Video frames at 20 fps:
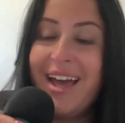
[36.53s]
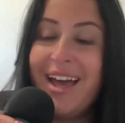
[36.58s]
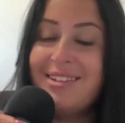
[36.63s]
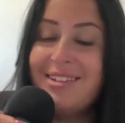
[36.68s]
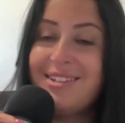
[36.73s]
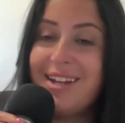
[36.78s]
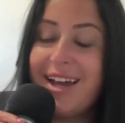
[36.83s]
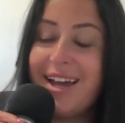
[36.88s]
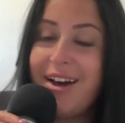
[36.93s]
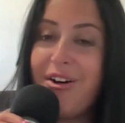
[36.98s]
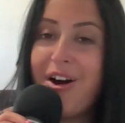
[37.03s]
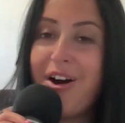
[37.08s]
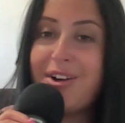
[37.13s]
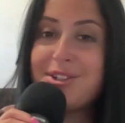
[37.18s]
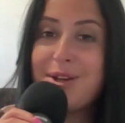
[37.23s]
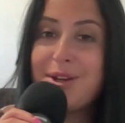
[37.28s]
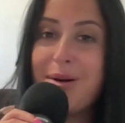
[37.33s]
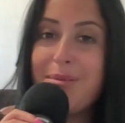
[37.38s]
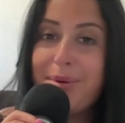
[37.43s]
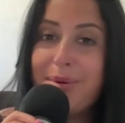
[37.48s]
Today on
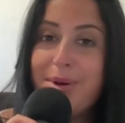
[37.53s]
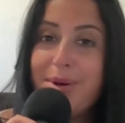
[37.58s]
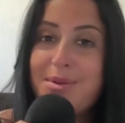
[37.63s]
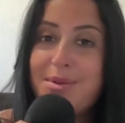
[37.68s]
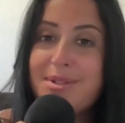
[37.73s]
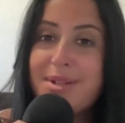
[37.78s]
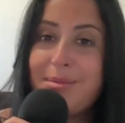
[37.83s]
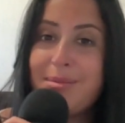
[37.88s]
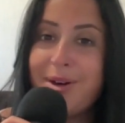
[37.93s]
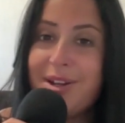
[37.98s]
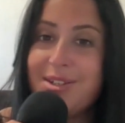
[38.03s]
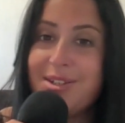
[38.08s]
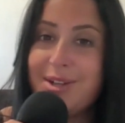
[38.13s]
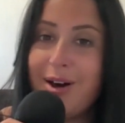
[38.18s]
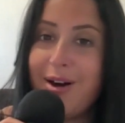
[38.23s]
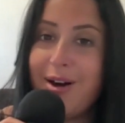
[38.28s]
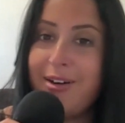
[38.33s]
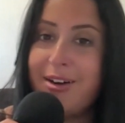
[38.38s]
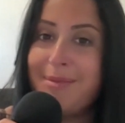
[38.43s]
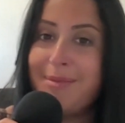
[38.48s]
Locked On Blues, I'm going to
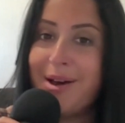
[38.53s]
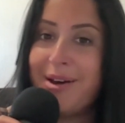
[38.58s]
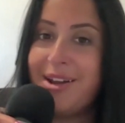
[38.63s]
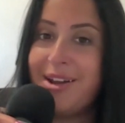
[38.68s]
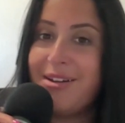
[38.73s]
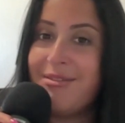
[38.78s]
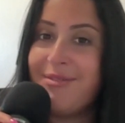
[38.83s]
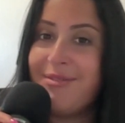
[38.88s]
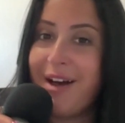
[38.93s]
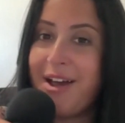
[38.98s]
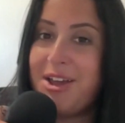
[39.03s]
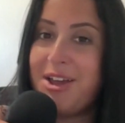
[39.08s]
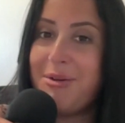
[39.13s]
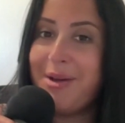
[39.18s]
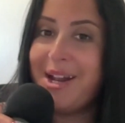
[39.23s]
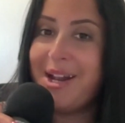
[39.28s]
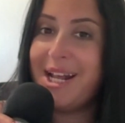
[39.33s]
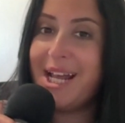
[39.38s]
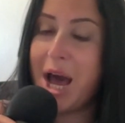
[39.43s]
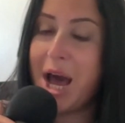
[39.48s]
talk about
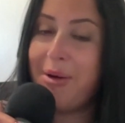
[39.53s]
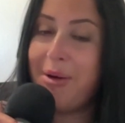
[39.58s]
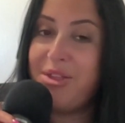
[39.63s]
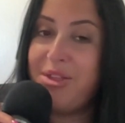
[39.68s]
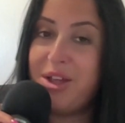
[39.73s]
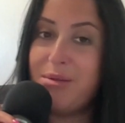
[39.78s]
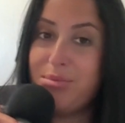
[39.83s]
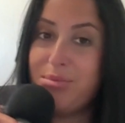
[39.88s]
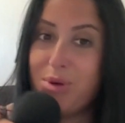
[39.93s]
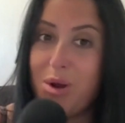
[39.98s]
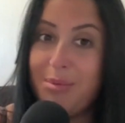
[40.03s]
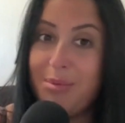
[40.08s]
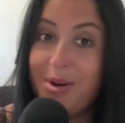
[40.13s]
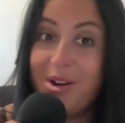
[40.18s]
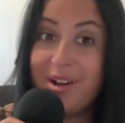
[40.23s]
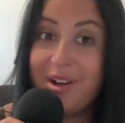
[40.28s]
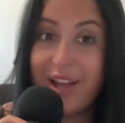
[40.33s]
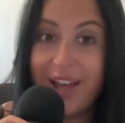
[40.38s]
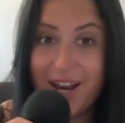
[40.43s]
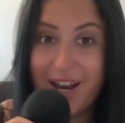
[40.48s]
evaluating how I think
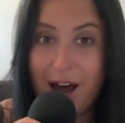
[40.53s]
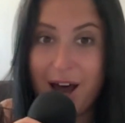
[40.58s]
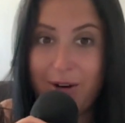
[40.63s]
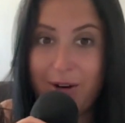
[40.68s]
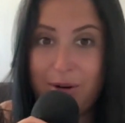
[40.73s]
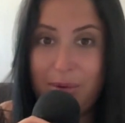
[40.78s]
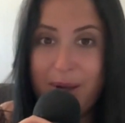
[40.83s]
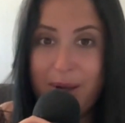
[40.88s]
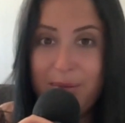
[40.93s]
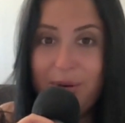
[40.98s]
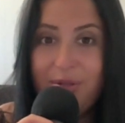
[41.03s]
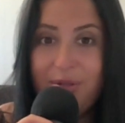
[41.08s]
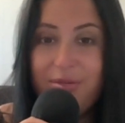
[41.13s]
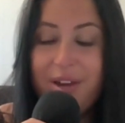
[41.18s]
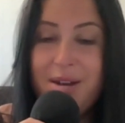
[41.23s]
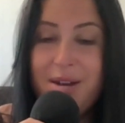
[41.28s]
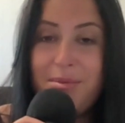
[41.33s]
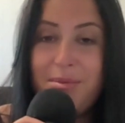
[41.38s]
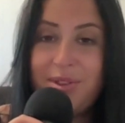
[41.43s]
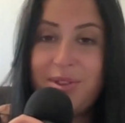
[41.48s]
Broberg and Holloway will
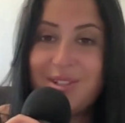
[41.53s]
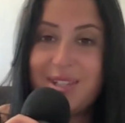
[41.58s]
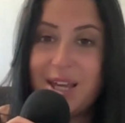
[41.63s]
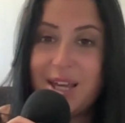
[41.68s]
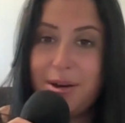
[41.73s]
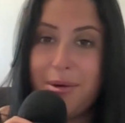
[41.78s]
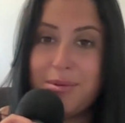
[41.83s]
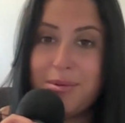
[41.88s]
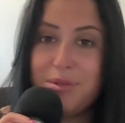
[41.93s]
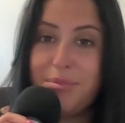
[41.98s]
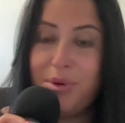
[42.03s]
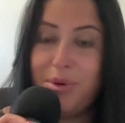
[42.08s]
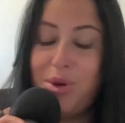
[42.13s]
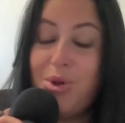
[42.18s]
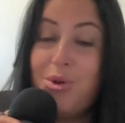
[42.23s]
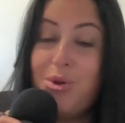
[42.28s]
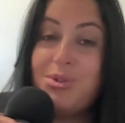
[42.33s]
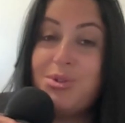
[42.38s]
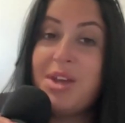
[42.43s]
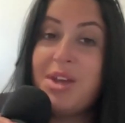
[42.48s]
fit in with the St. Louis
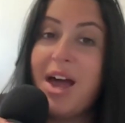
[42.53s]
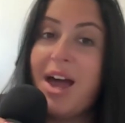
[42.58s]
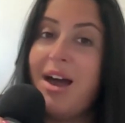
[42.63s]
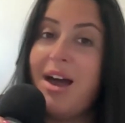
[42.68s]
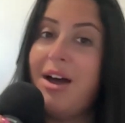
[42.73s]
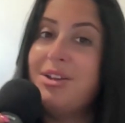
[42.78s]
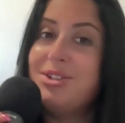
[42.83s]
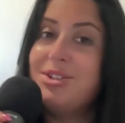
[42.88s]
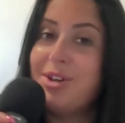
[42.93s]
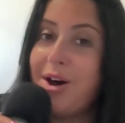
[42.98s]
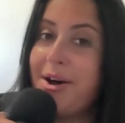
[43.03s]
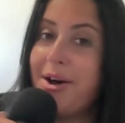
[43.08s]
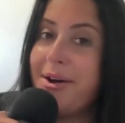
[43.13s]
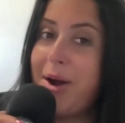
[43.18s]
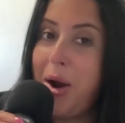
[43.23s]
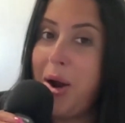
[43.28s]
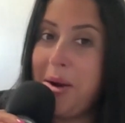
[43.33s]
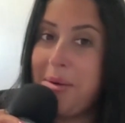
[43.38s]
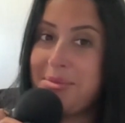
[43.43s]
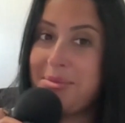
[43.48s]
Blues.
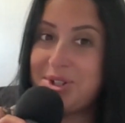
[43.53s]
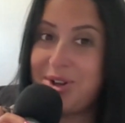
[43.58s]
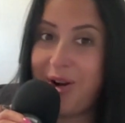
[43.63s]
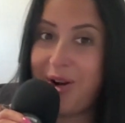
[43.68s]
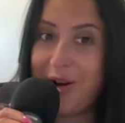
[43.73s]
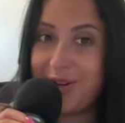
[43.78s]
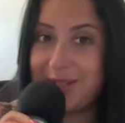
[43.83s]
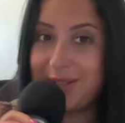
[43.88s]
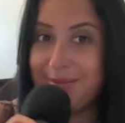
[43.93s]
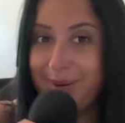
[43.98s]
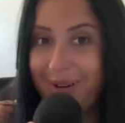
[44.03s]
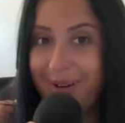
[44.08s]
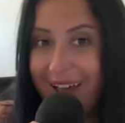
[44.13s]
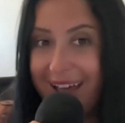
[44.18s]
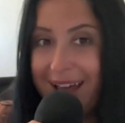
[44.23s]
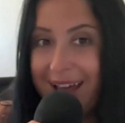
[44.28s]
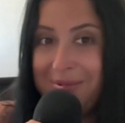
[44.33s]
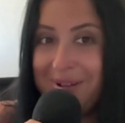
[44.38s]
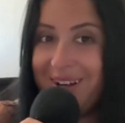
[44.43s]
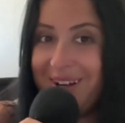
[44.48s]
Doug Armstrong's
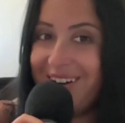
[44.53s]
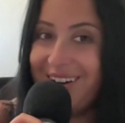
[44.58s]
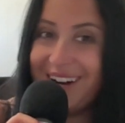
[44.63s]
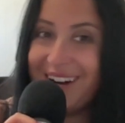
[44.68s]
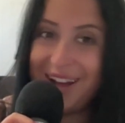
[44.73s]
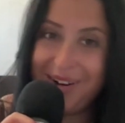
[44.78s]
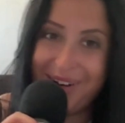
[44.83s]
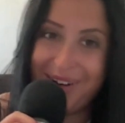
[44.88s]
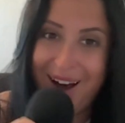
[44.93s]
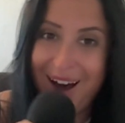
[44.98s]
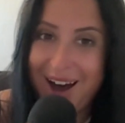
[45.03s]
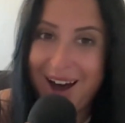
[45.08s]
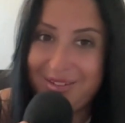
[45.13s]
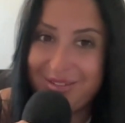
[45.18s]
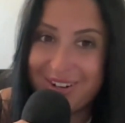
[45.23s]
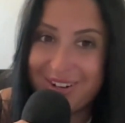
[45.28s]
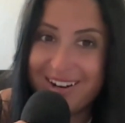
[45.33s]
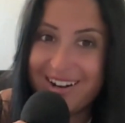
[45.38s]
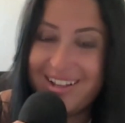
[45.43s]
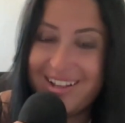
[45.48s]
plan. We heard how
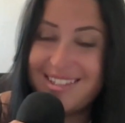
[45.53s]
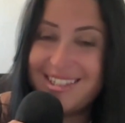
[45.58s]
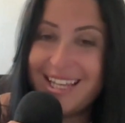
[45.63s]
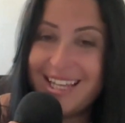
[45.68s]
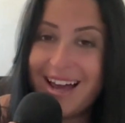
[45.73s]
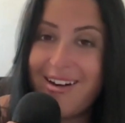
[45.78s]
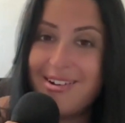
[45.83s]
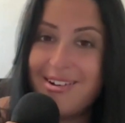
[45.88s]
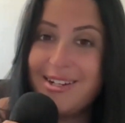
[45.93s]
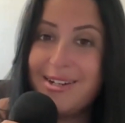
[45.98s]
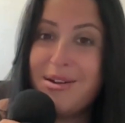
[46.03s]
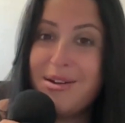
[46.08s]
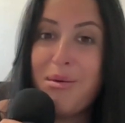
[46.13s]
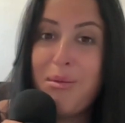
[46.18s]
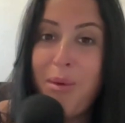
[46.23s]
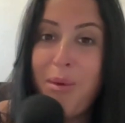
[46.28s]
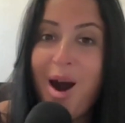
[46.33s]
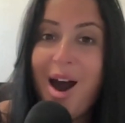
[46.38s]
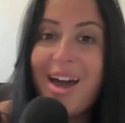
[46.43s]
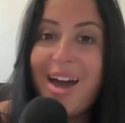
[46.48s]
confident he sounded.
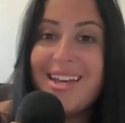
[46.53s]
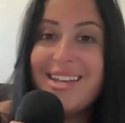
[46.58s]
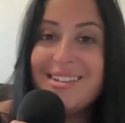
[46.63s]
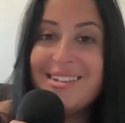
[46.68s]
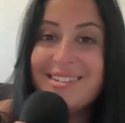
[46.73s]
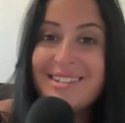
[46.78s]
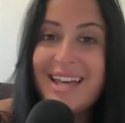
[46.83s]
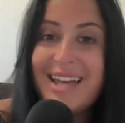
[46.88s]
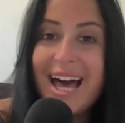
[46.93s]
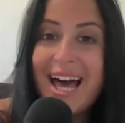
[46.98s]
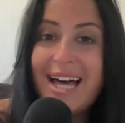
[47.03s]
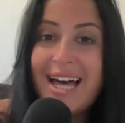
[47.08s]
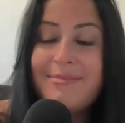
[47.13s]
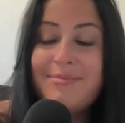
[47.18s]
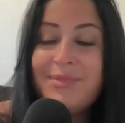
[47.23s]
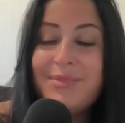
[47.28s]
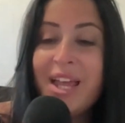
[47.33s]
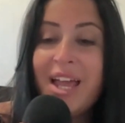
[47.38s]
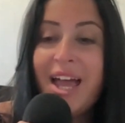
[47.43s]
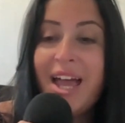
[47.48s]
Why is that?
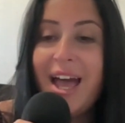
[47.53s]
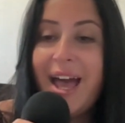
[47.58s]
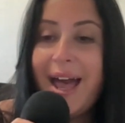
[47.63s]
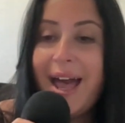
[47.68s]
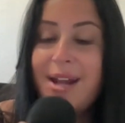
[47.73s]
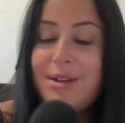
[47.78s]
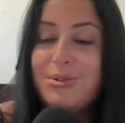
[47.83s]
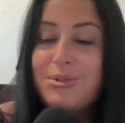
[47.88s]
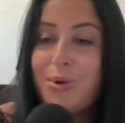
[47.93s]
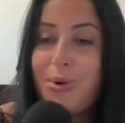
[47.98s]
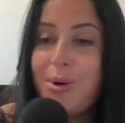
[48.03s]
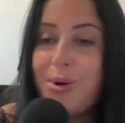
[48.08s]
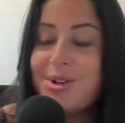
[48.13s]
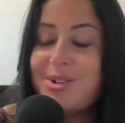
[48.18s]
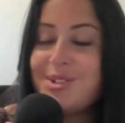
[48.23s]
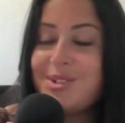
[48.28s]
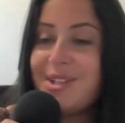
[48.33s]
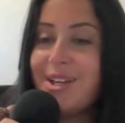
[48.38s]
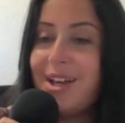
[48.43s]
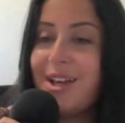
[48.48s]
And of
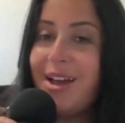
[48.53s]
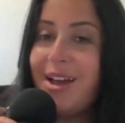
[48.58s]
course,